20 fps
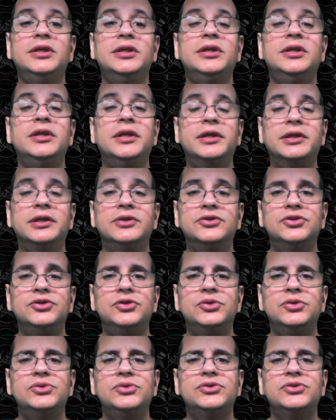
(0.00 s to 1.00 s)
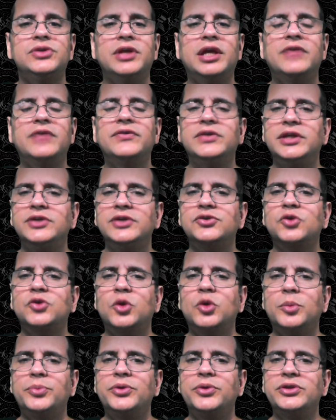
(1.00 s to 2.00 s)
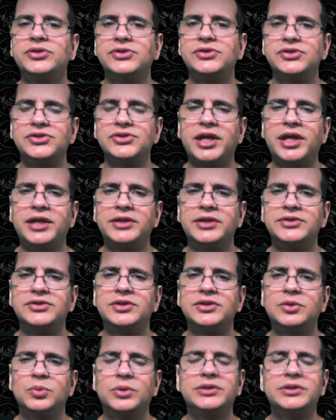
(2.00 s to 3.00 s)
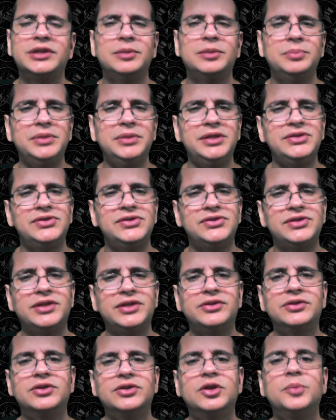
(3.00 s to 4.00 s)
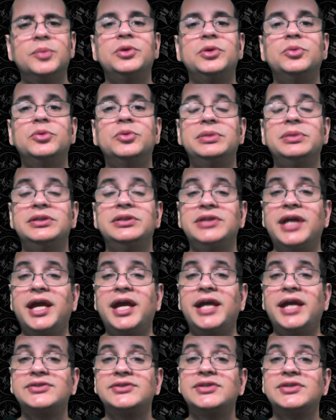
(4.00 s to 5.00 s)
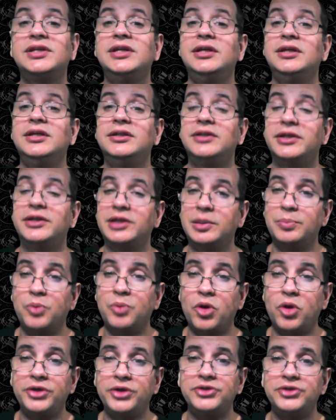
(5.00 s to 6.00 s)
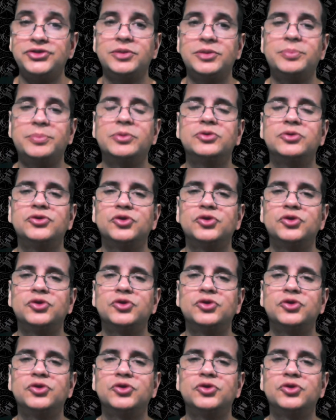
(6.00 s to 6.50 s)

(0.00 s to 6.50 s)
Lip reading: it can choose to have an S corporation status, and what that means is that the company would be taxed like a partnership or sole